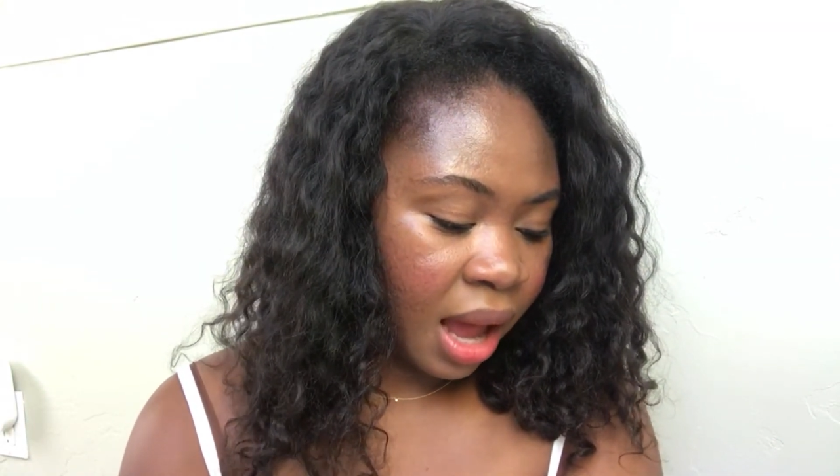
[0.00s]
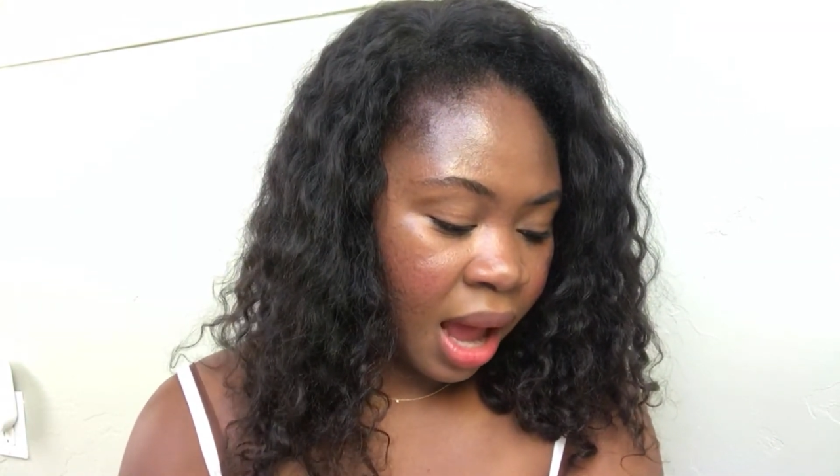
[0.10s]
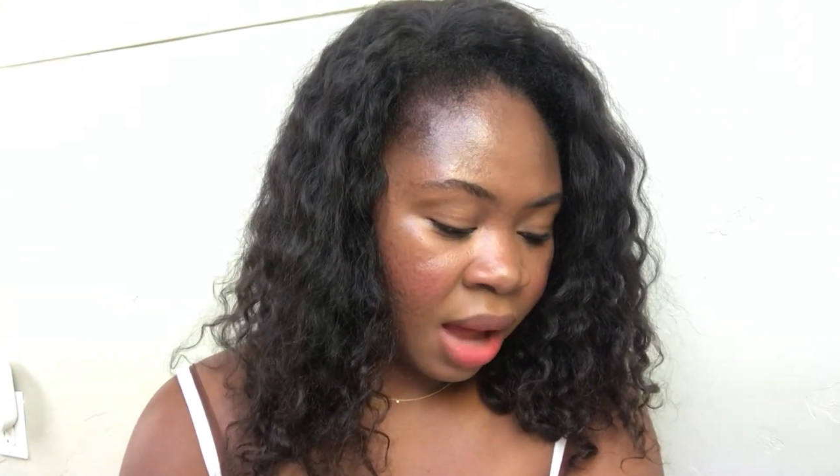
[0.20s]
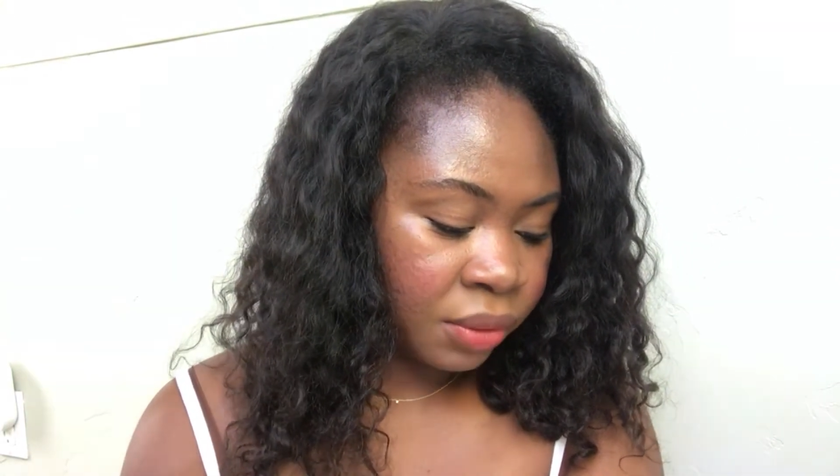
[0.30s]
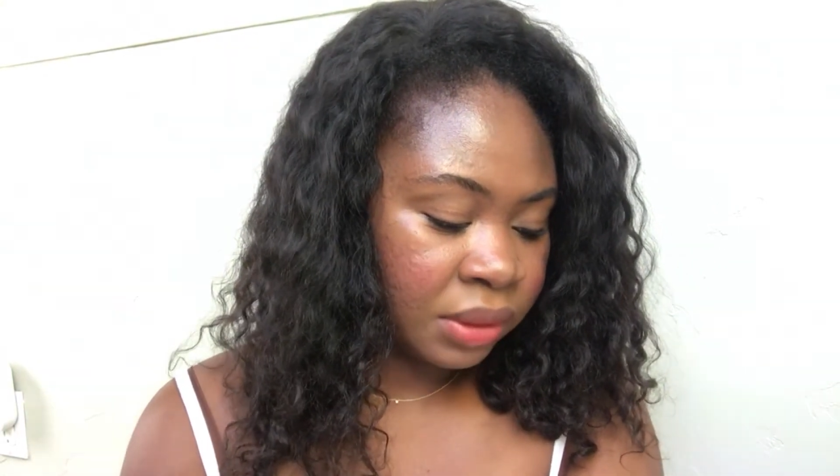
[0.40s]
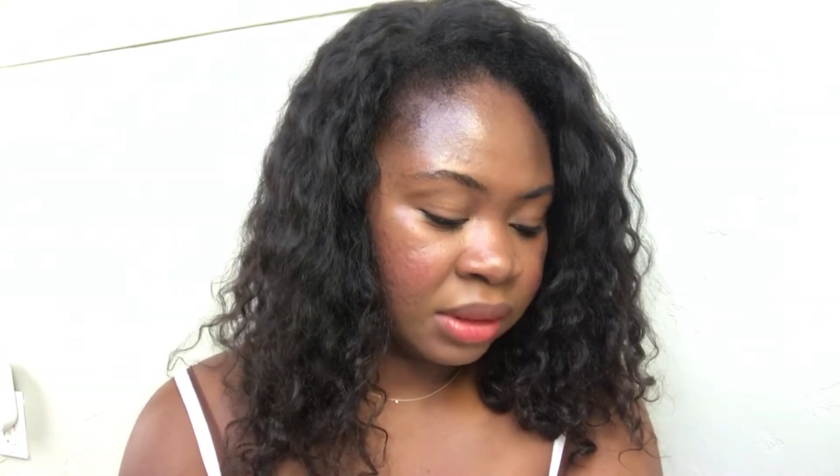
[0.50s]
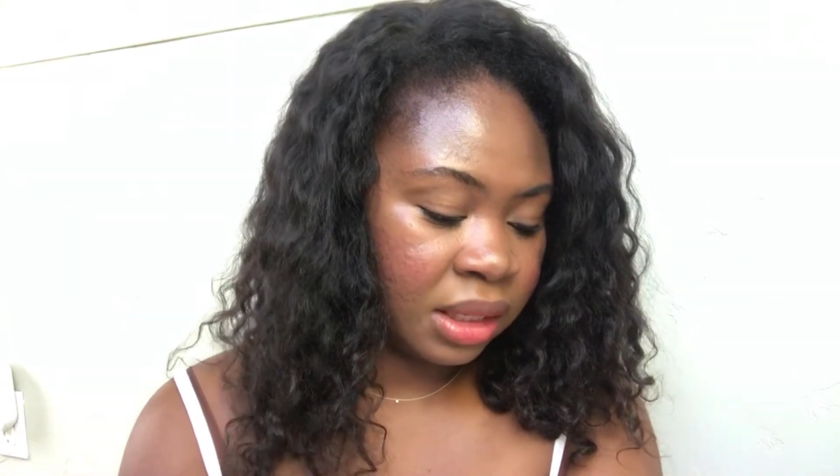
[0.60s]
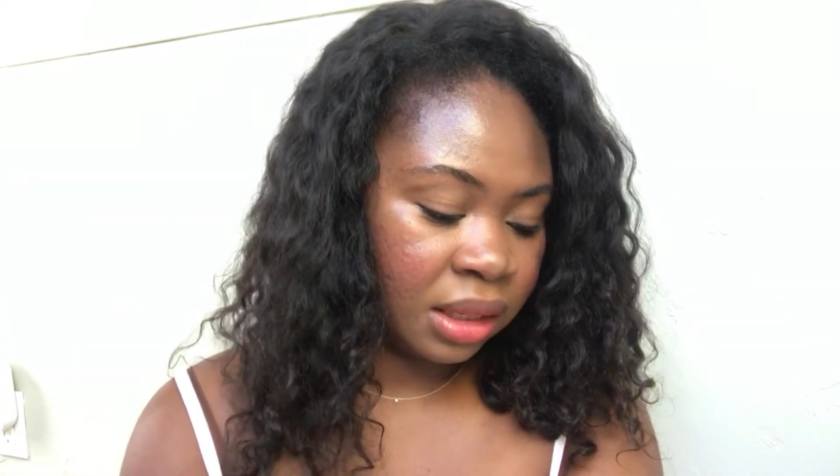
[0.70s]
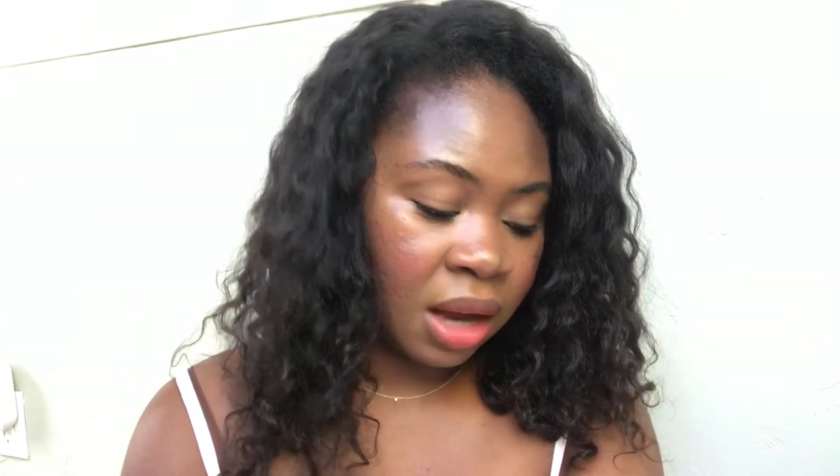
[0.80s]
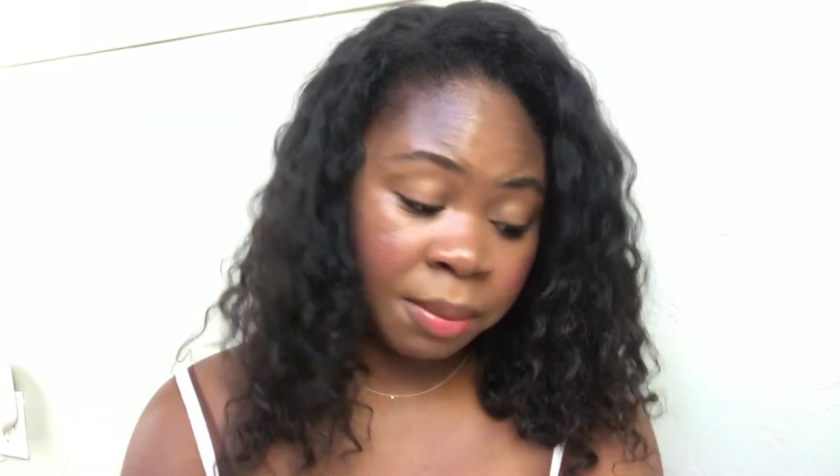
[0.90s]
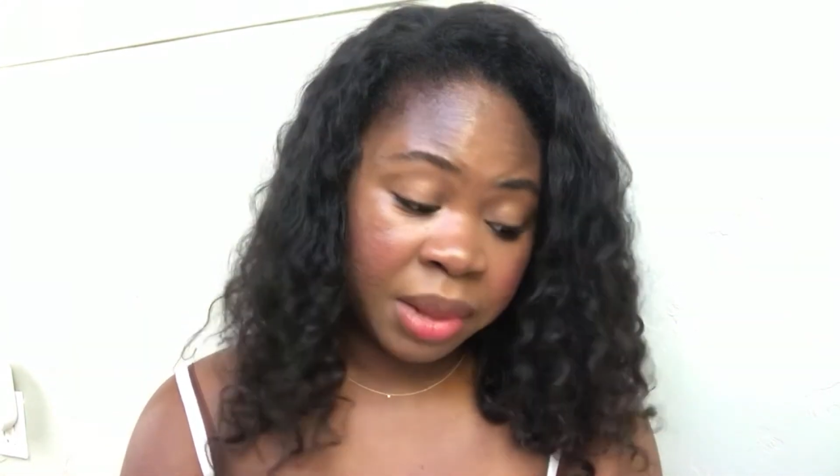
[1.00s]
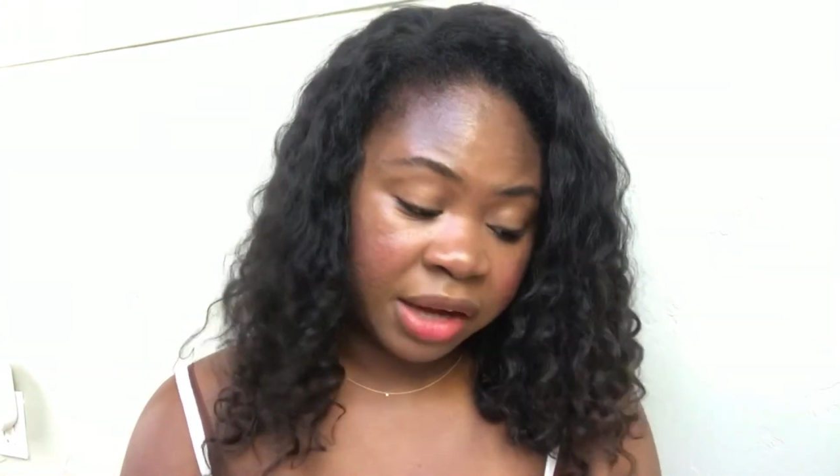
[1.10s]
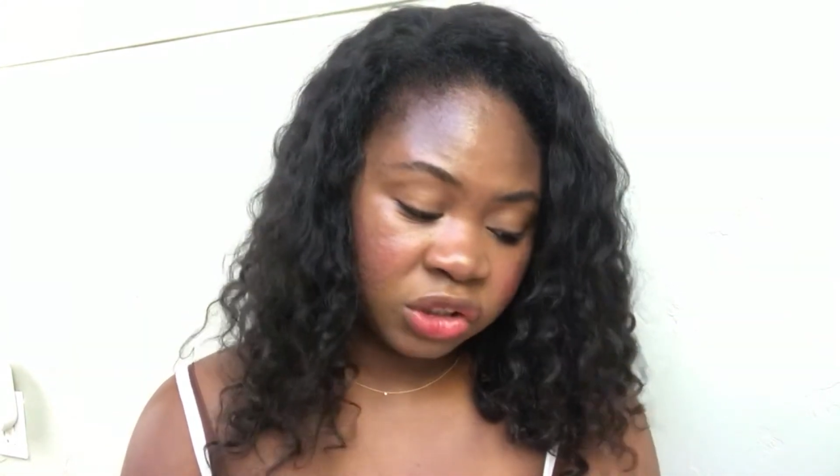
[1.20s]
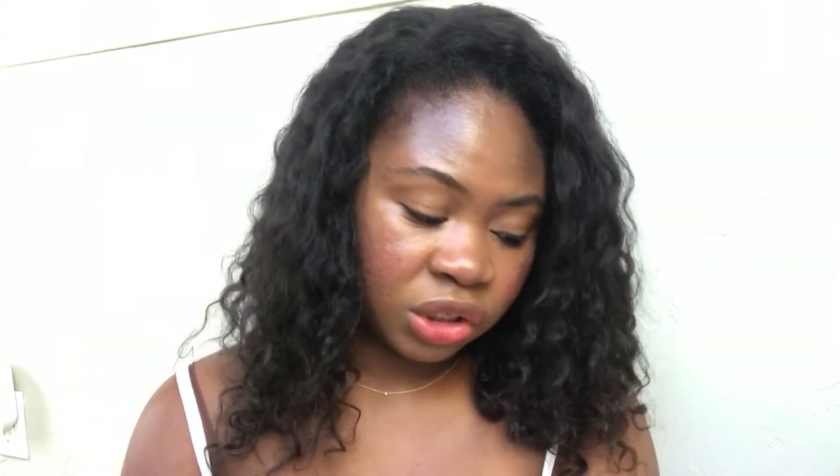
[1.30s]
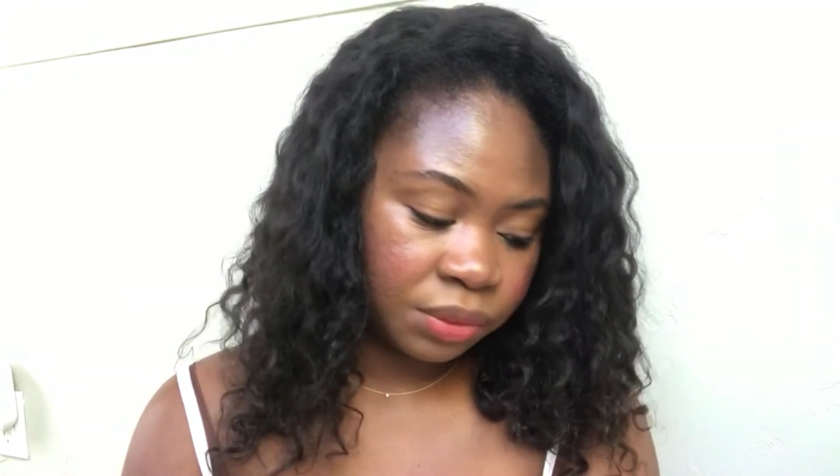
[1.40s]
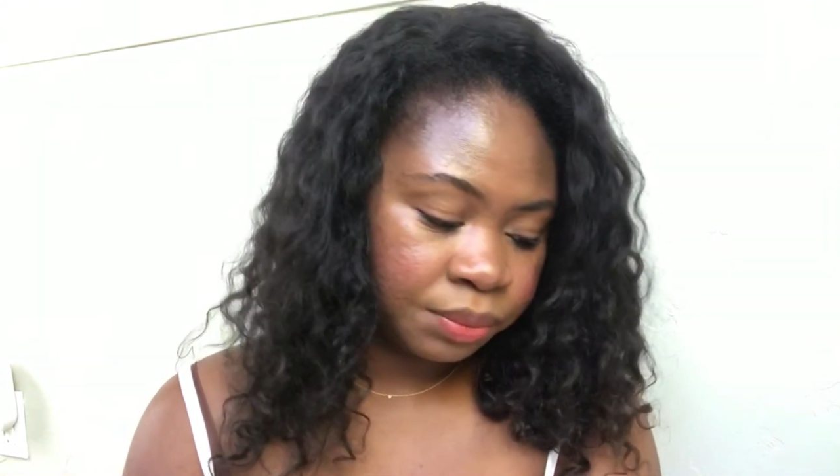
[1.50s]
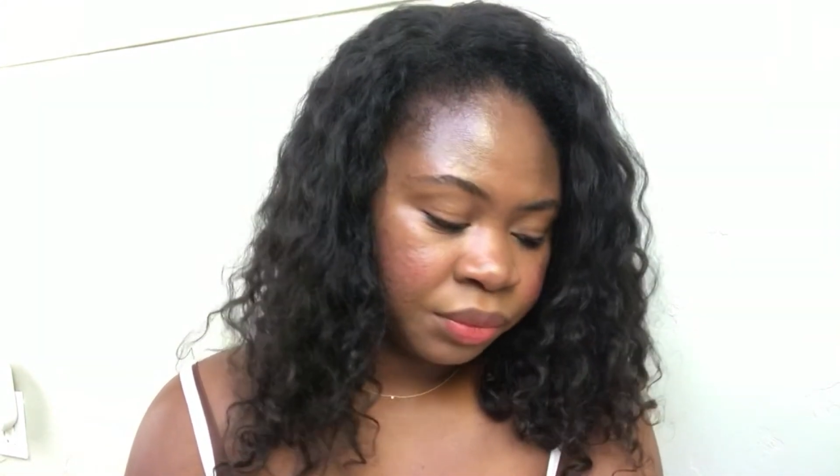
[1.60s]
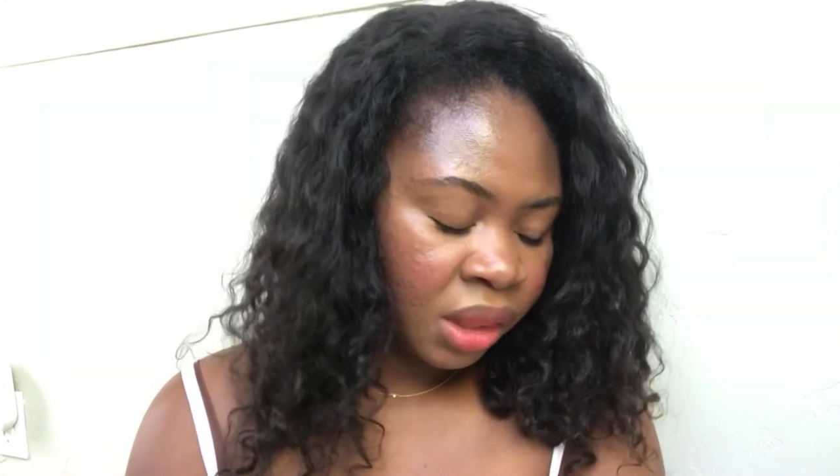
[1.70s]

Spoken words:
out skin complexion.